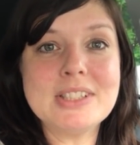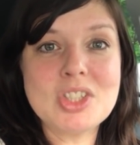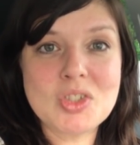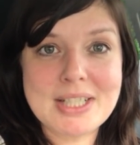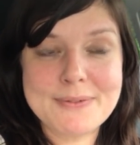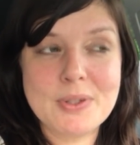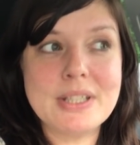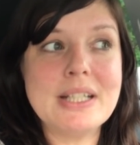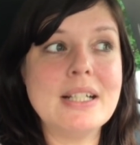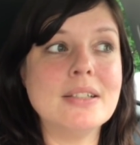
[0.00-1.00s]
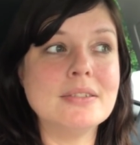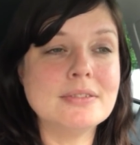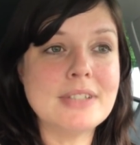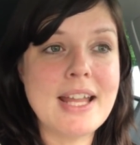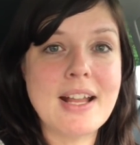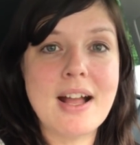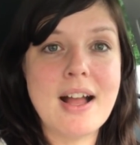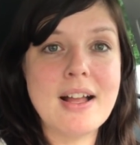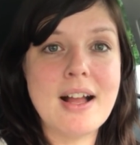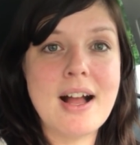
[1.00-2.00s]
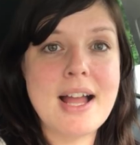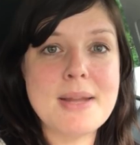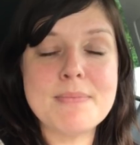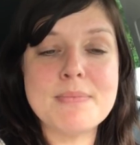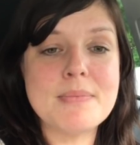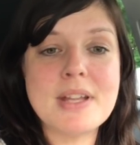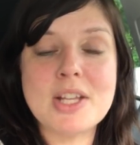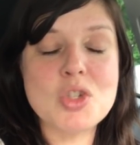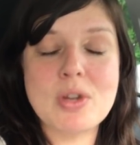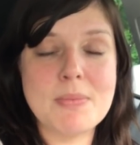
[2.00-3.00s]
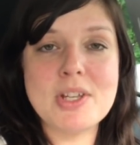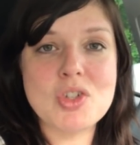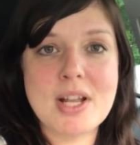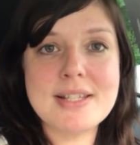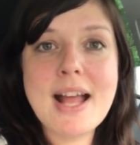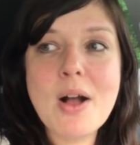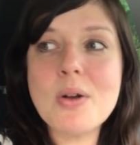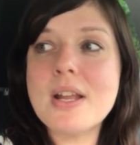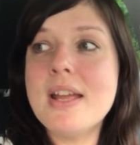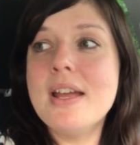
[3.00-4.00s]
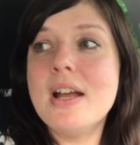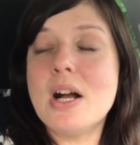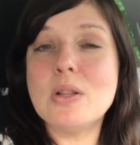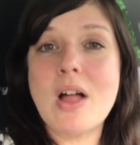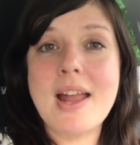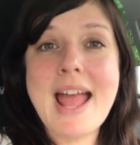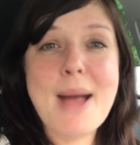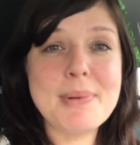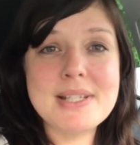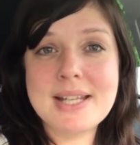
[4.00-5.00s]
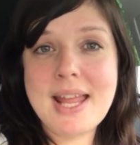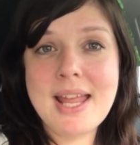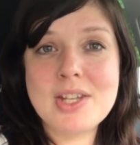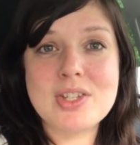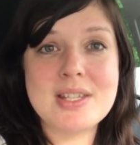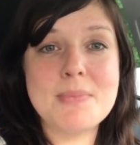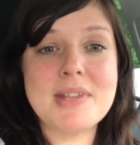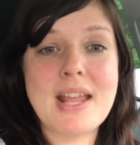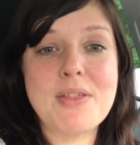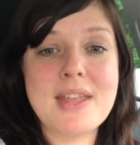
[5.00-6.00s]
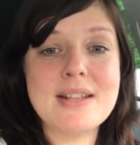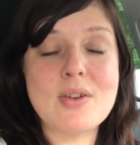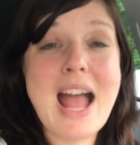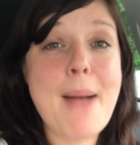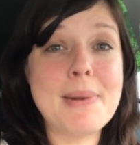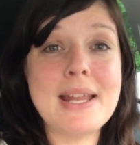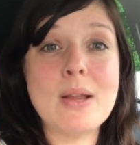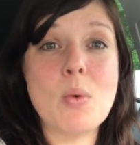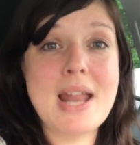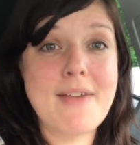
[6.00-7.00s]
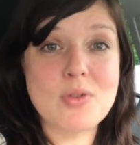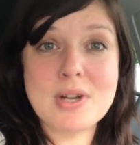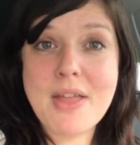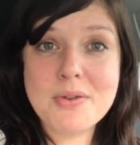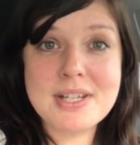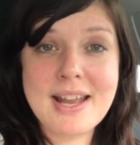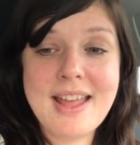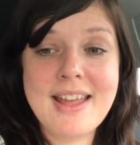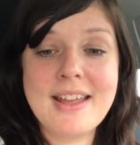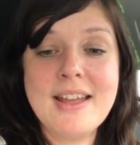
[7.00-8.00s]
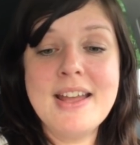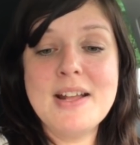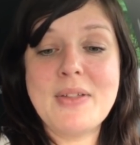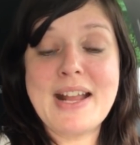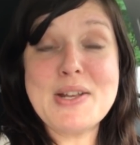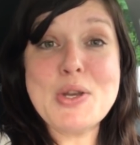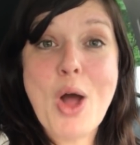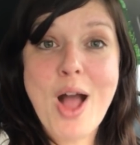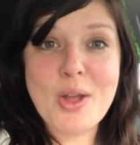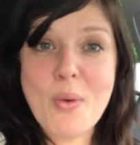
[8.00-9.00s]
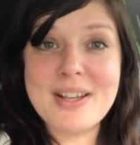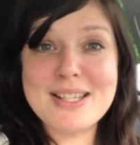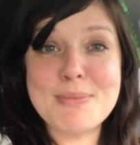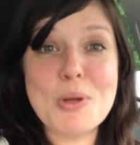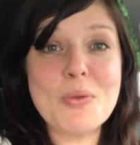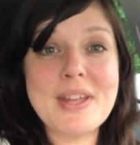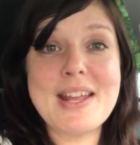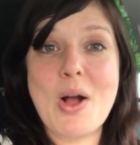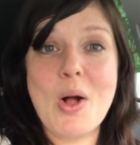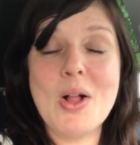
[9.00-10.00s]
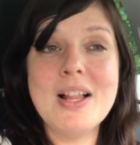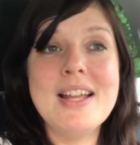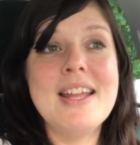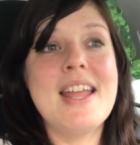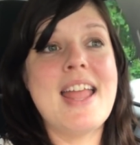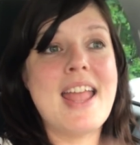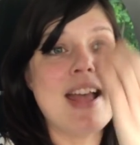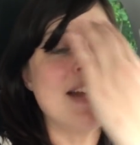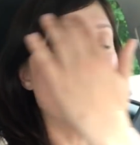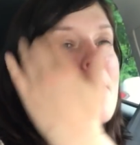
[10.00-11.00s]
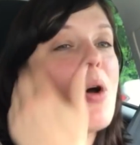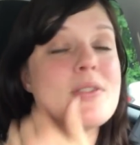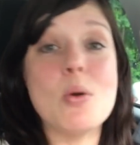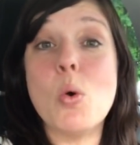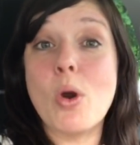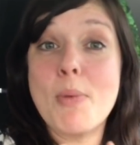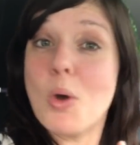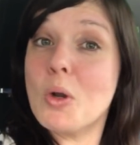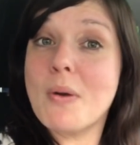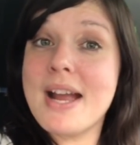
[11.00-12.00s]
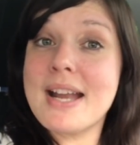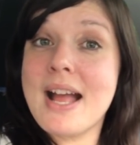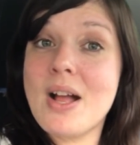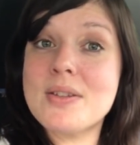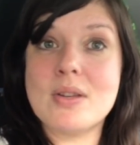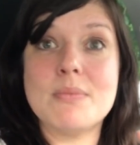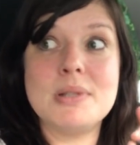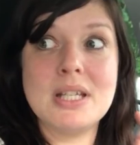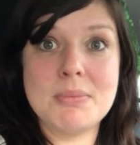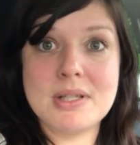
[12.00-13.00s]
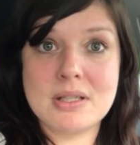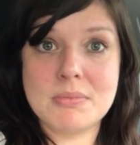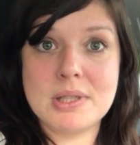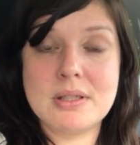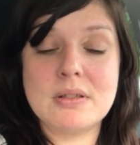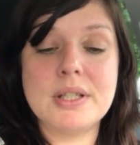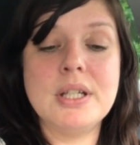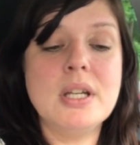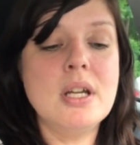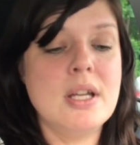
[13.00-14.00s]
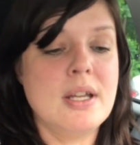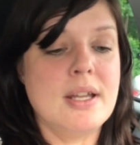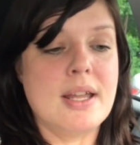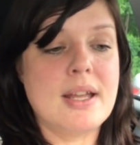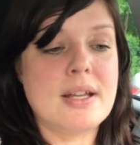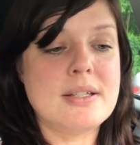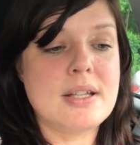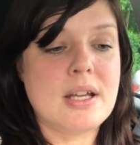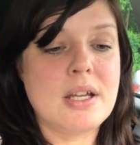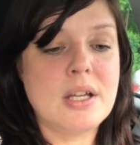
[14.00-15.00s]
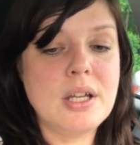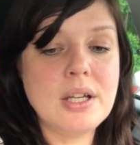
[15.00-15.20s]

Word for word: stressful in there. Like, I'm extremely stressed out. A lot happened today. It just seems like things are happening one after another today, like not going smoothly at all. And I'm also hormonal right now, so I'm PMSing basically. And uh,